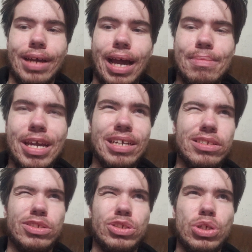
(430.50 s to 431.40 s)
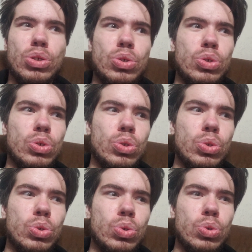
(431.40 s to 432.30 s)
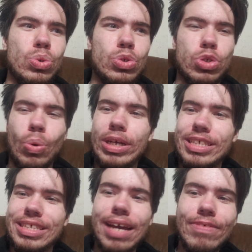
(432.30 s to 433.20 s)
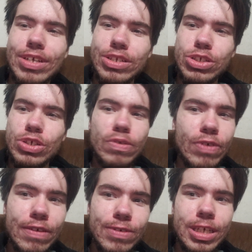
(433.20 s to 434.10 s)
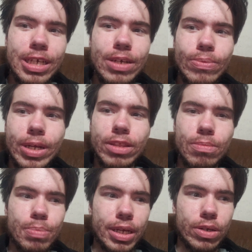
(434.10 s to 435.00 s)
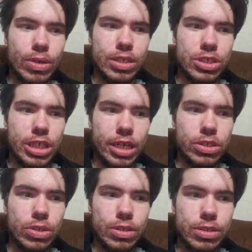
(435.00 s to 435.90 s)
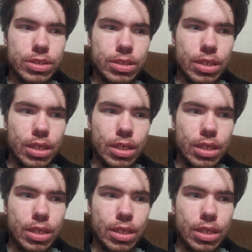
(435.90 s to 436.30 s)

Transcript: I made 227, 250 with bigger injectors,